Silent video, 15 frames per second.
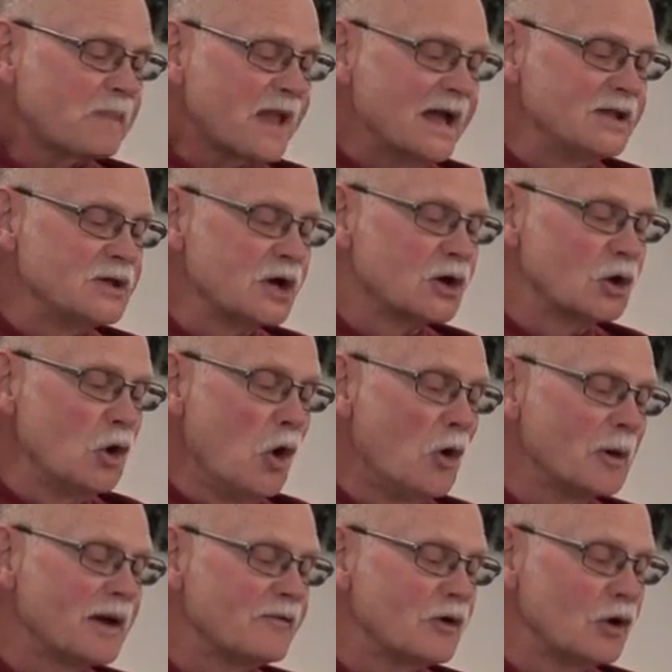and the
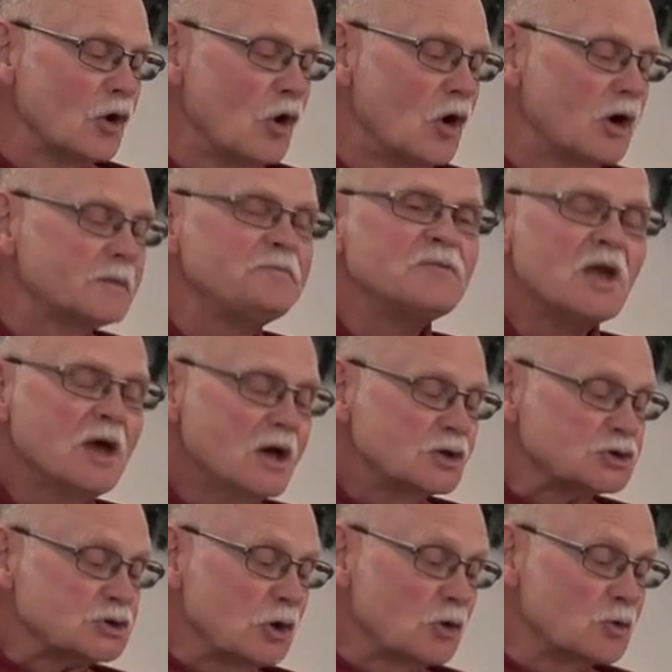glory of the Lord
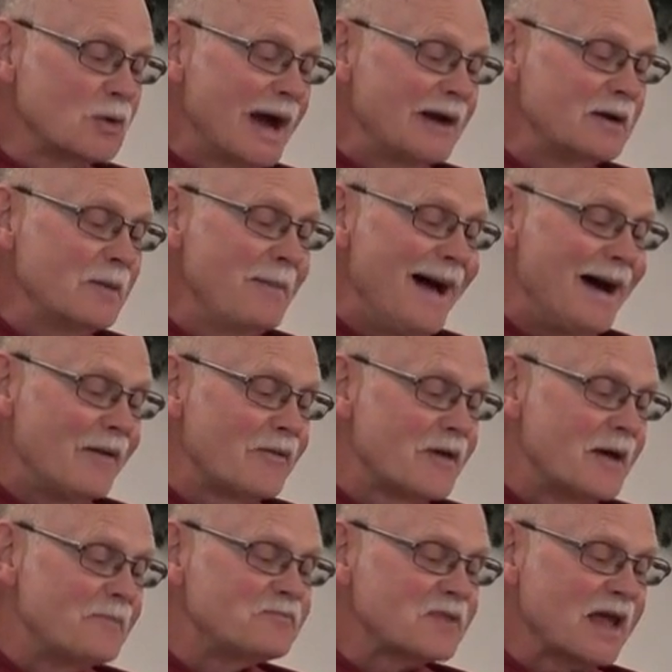shone round about
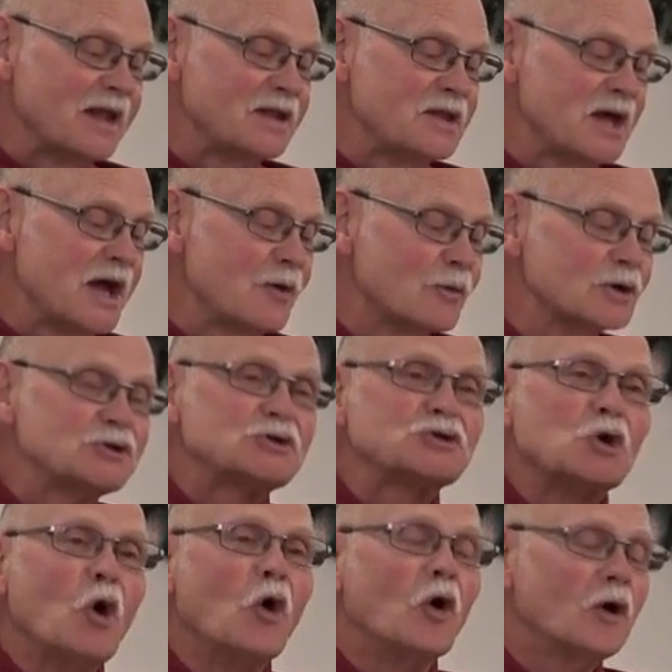them, and they were
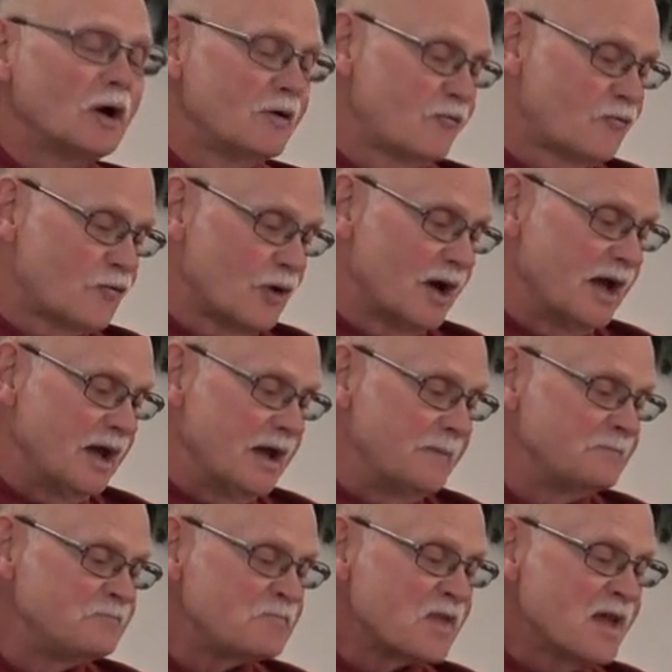sore
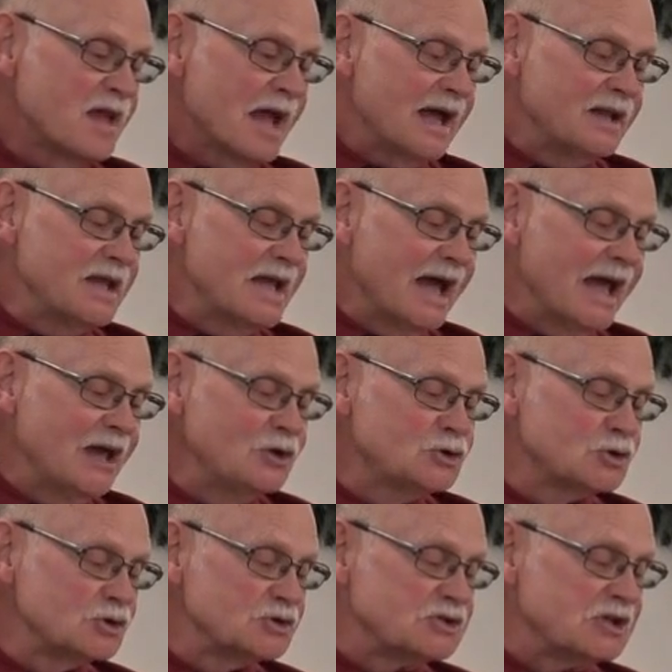afraid. And the
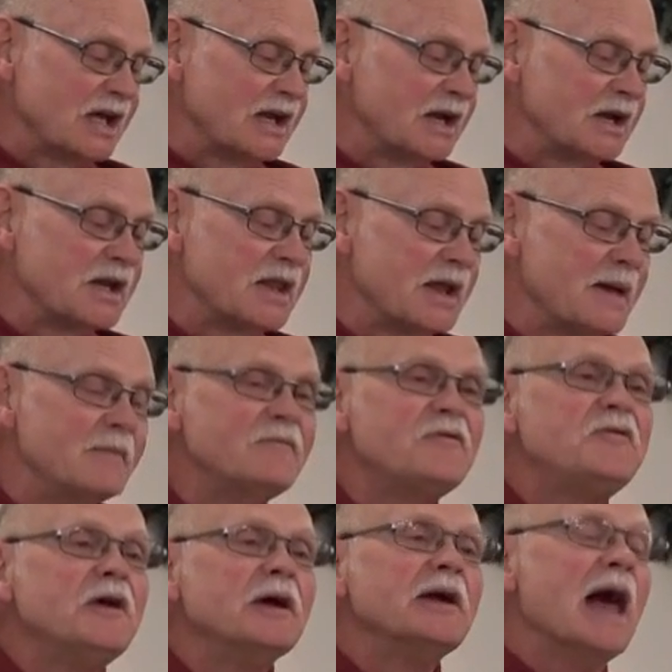angel said unto them,
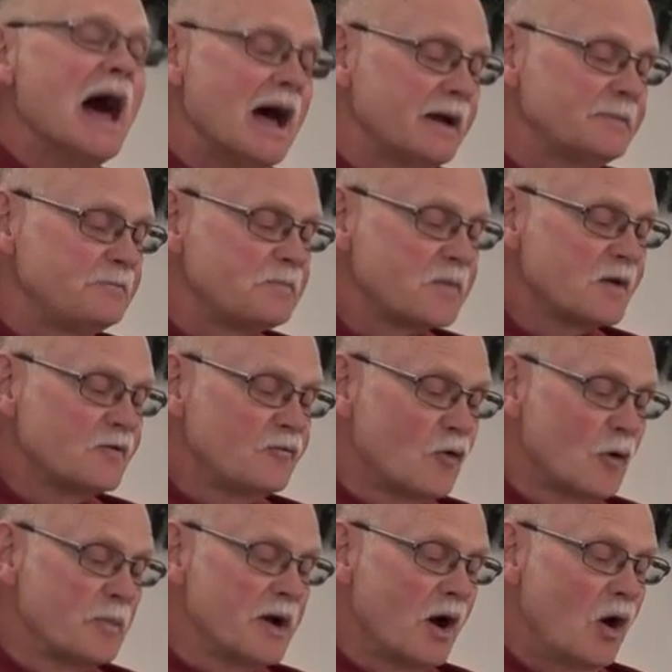Fear not,
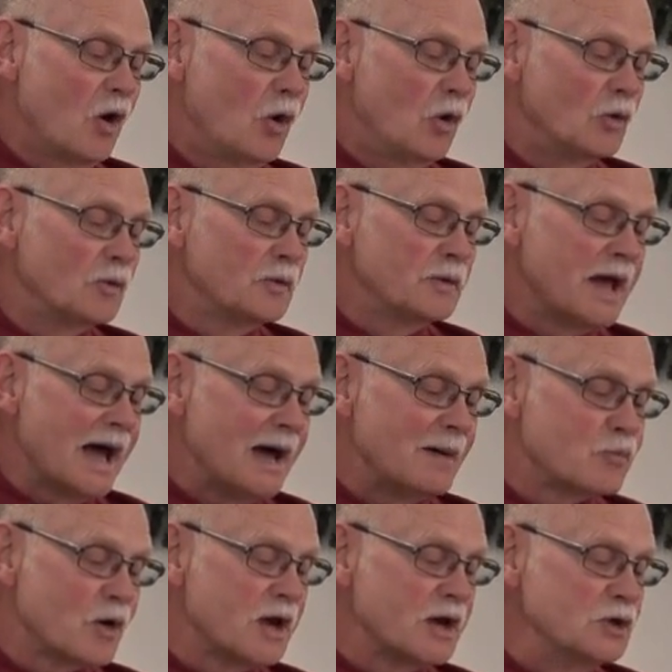for behold, I
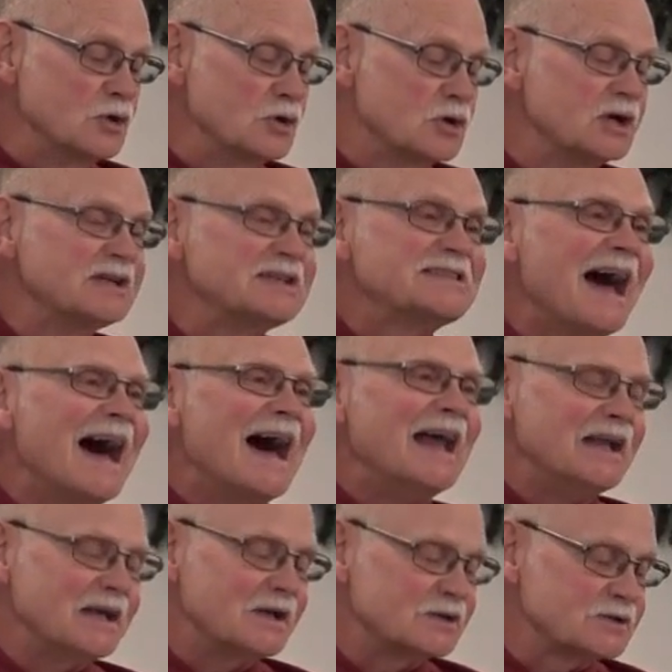bring you good
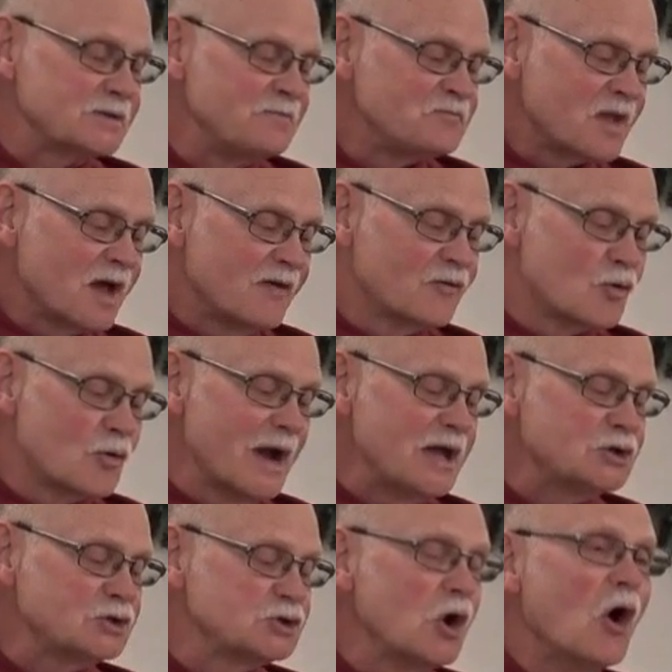tidings of
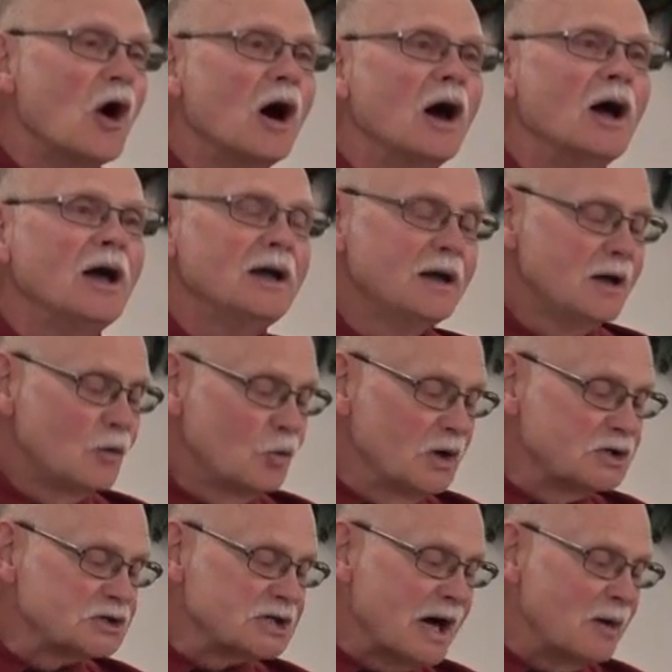great joy
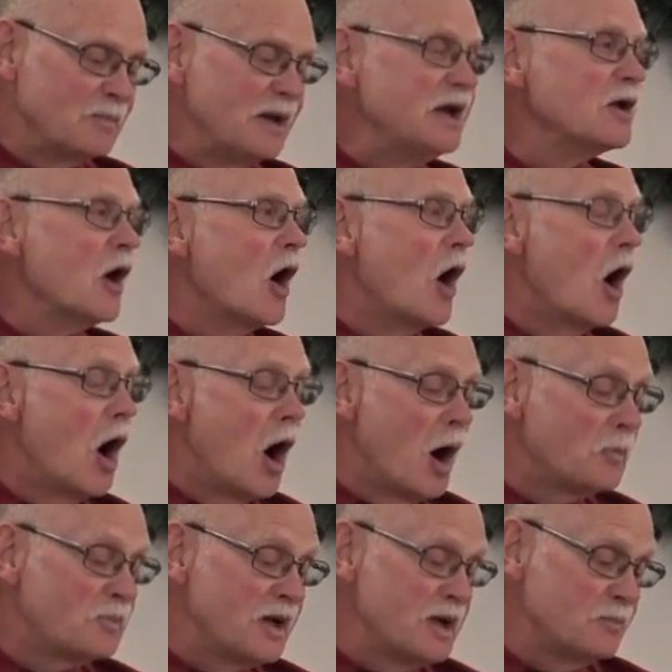which shall be to
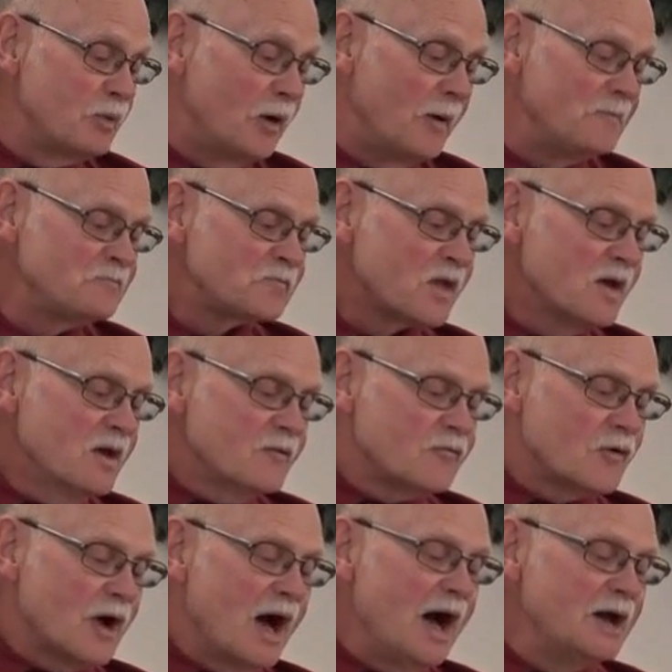all people.
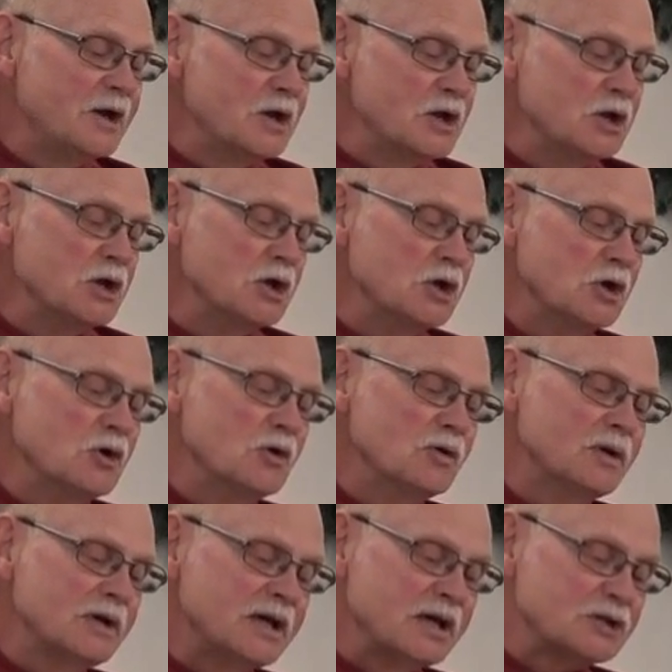For unto
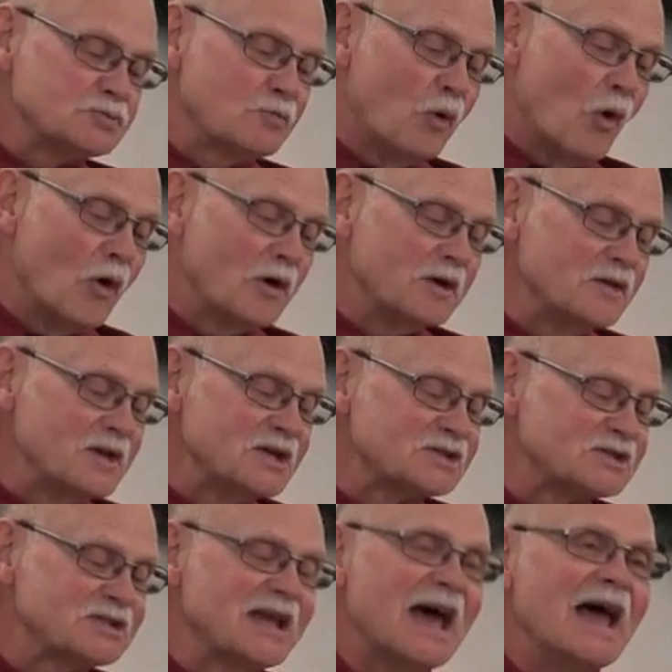you is born
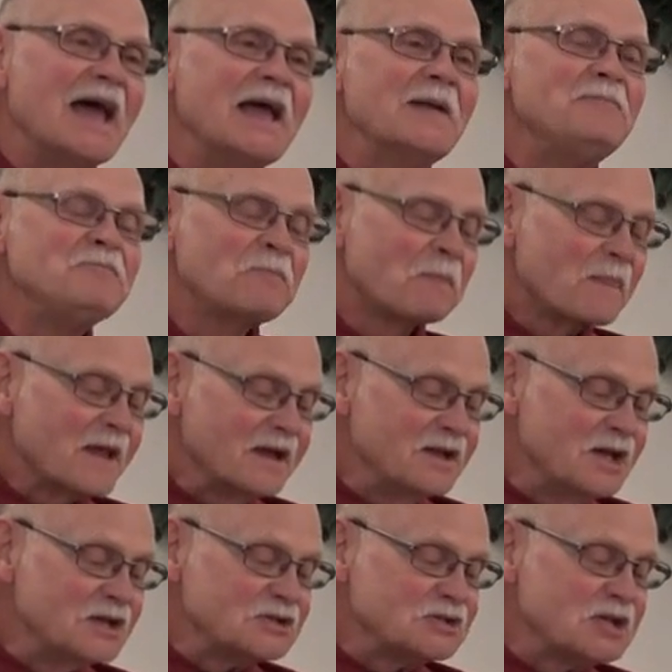this day in
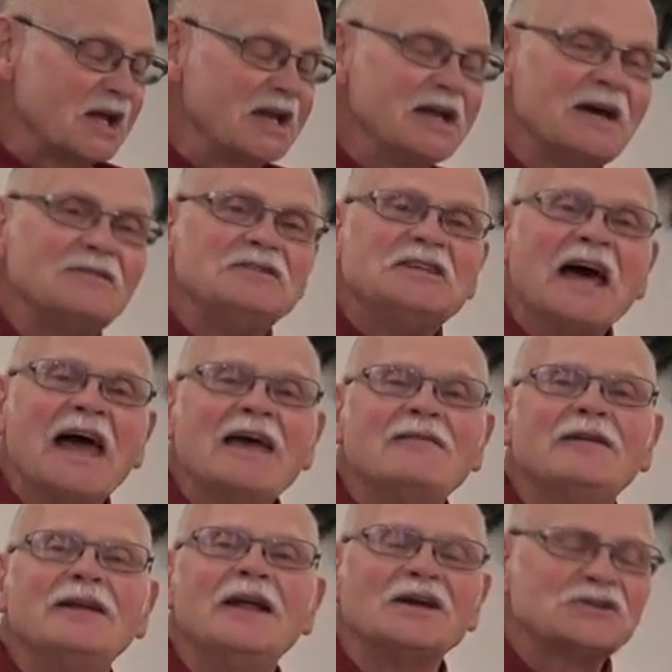the city of
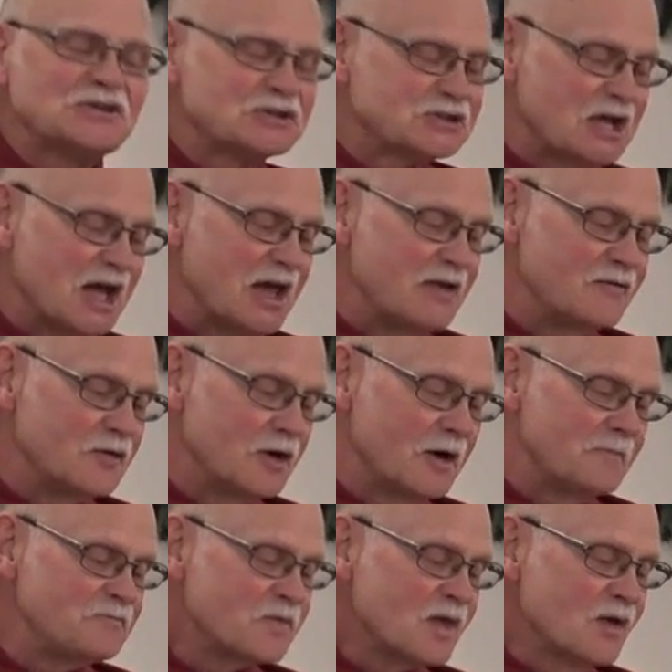David a
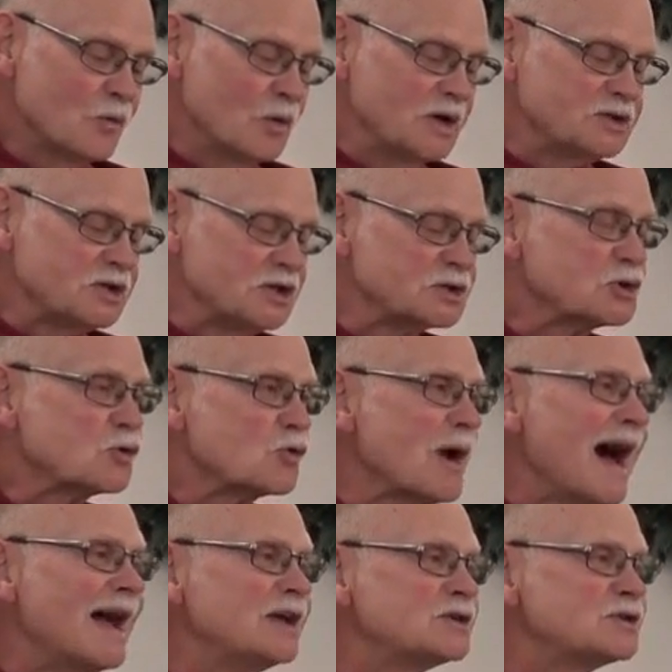Savior, which is
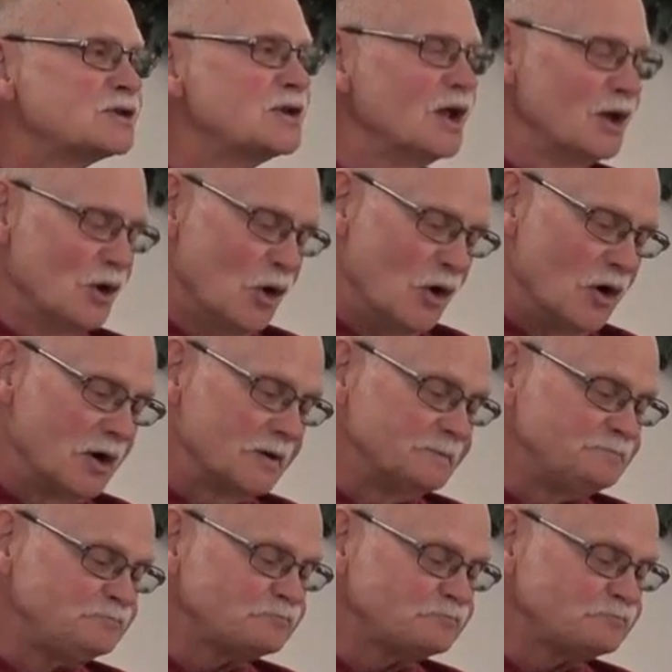Christ the Lord.